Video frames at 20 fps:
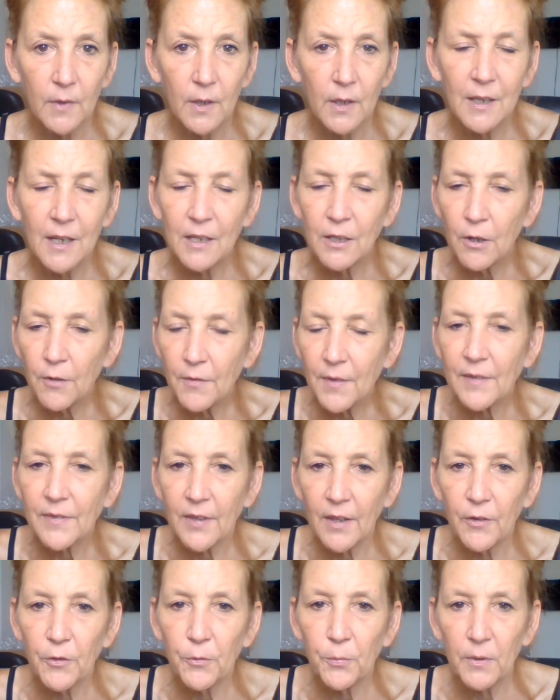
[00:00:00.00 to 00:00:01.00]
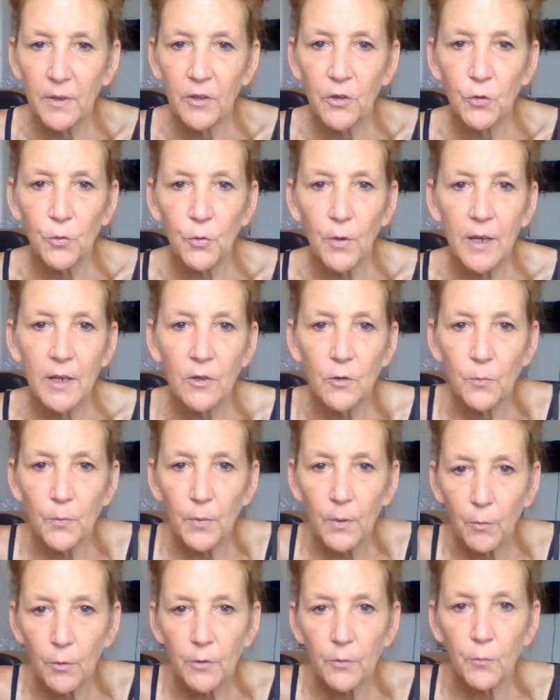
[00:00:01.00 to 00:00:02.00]
And I know that sounds really strange,
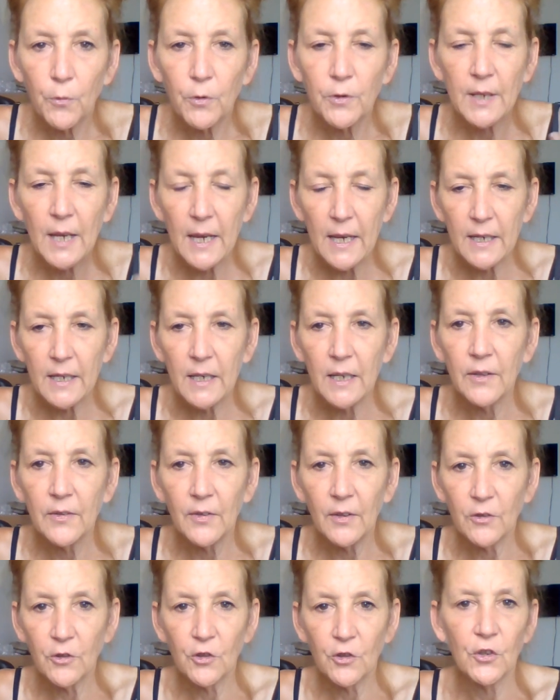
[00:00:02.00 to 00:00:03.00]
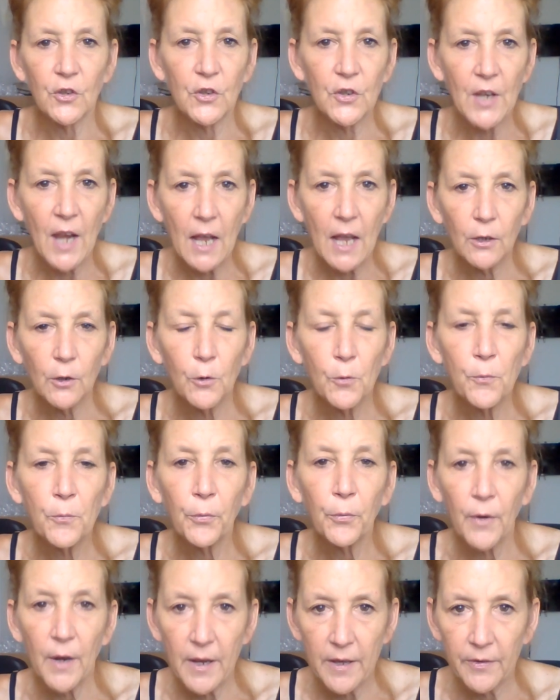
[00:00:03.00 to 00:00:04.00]
but we're, we're taking such shallow
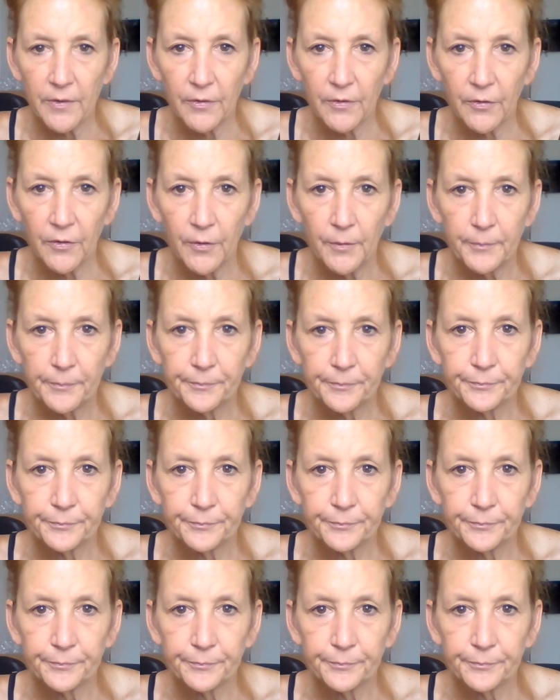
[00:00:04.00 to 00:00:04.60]
breaths.